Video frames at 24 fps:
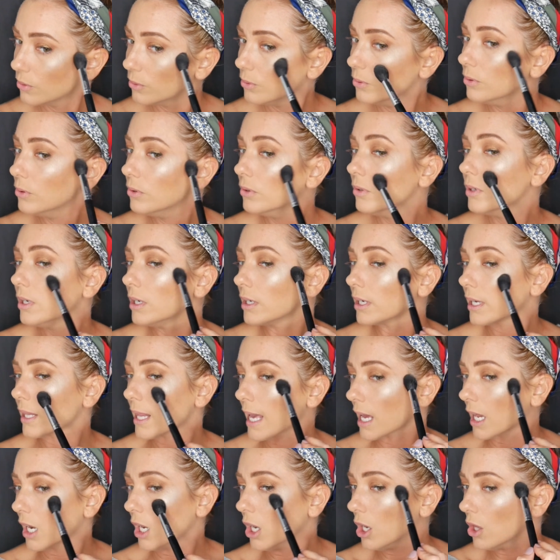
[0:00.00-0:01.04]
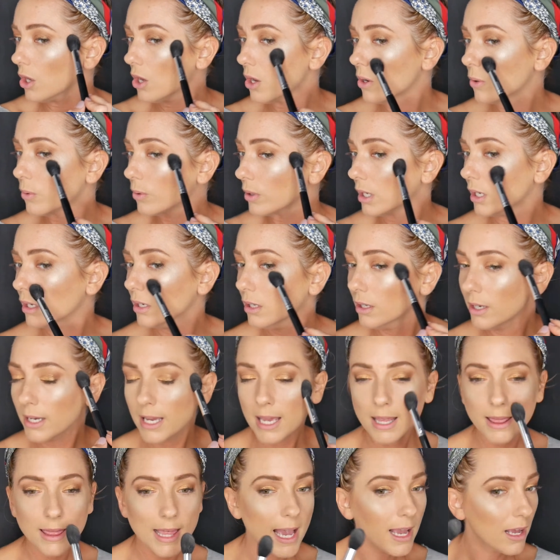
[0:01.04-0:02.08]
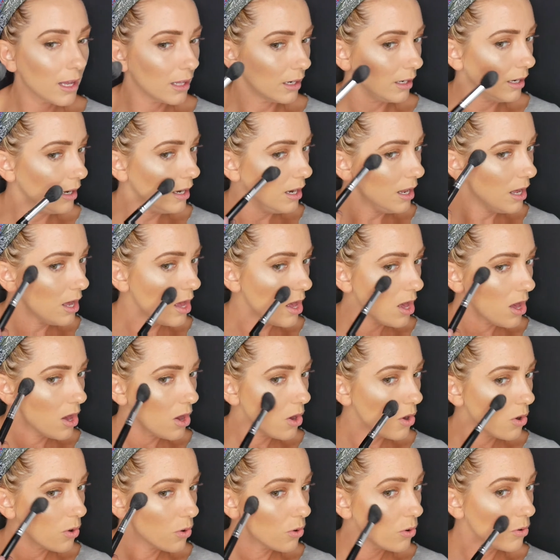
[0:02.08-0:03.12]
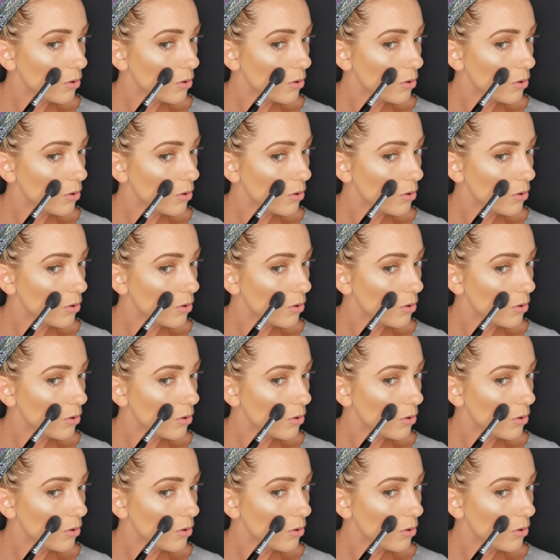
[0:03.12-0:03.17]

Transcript: Ooh, look at that glow. Look at that glow.